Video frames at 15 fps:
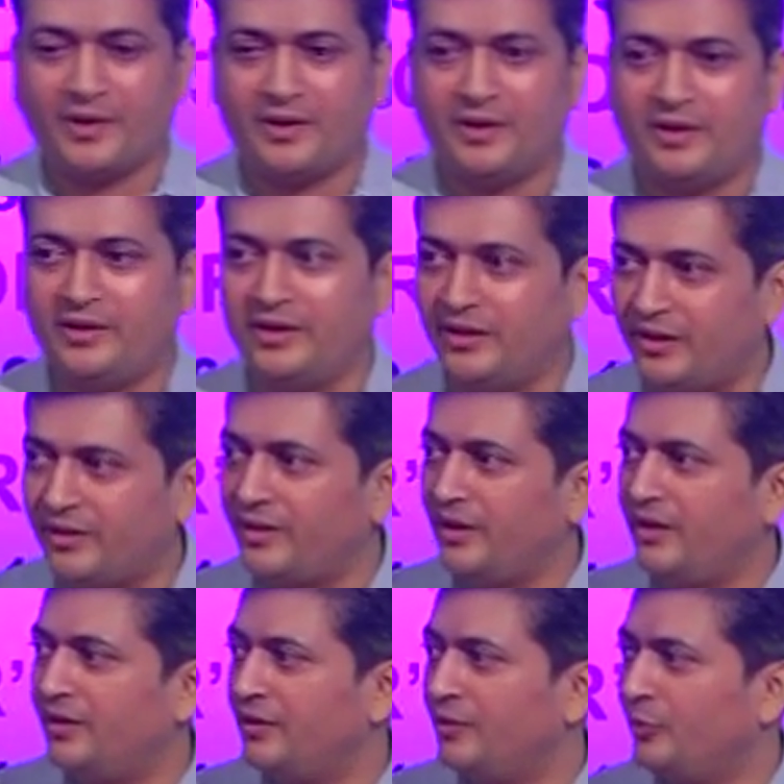The other
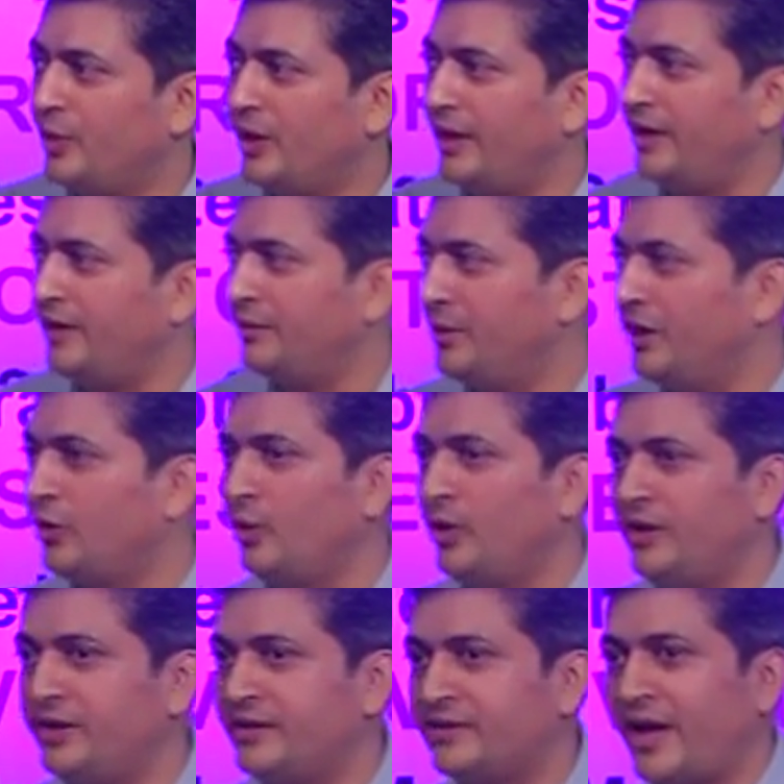thing why
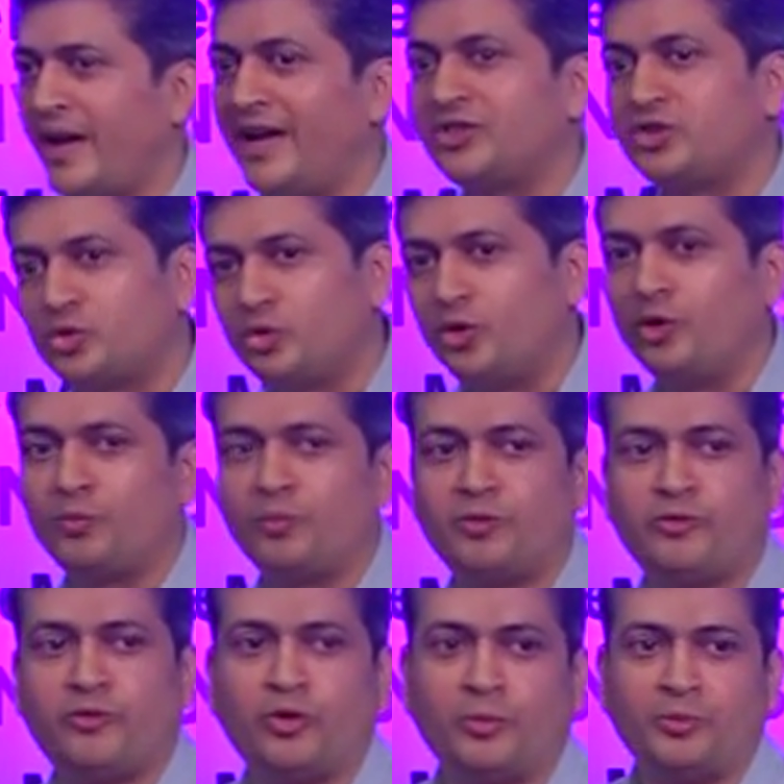equities has to
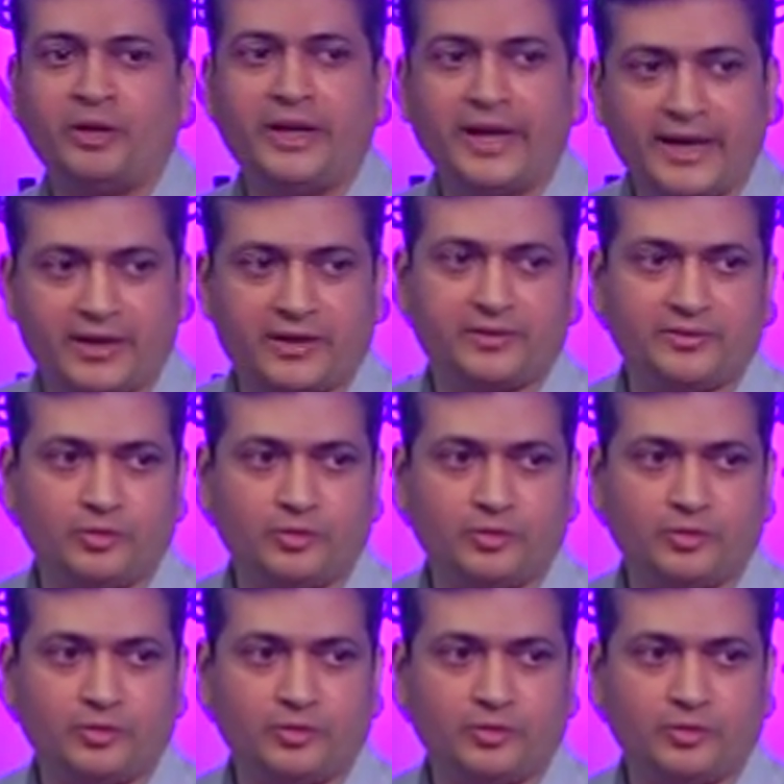outperform debt